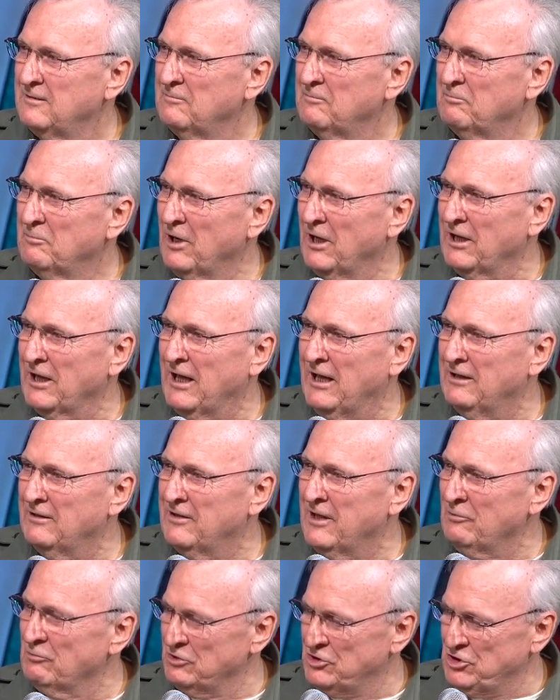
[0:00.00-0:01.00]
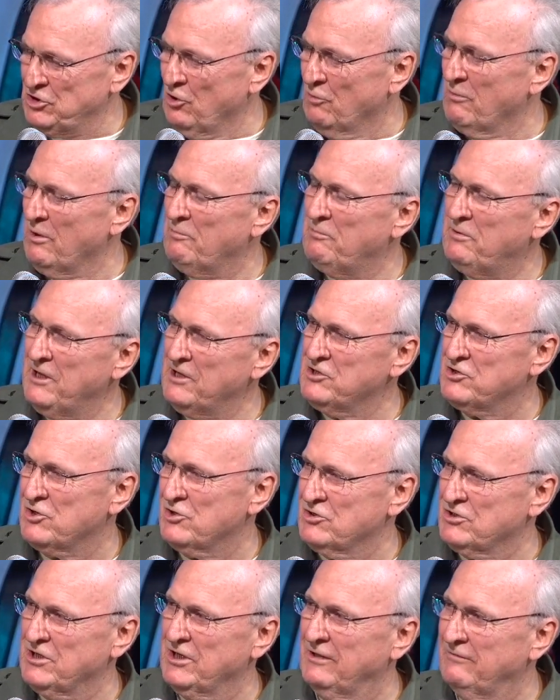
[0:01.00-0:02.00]
But I, they would show me
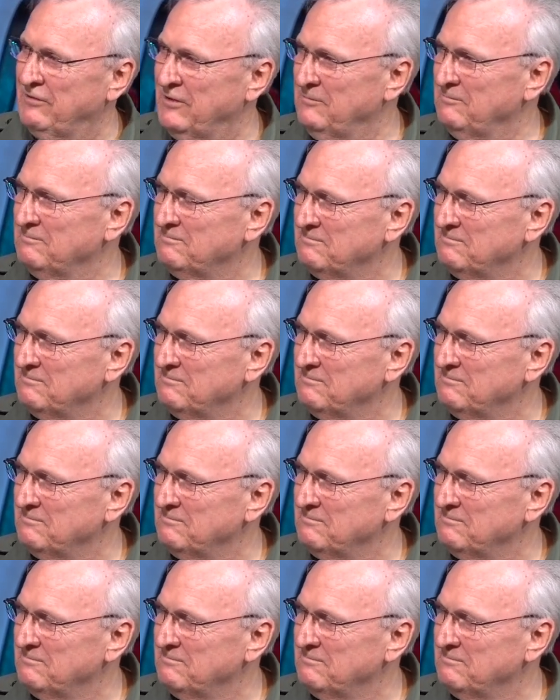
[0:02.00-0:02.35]
pictures of him.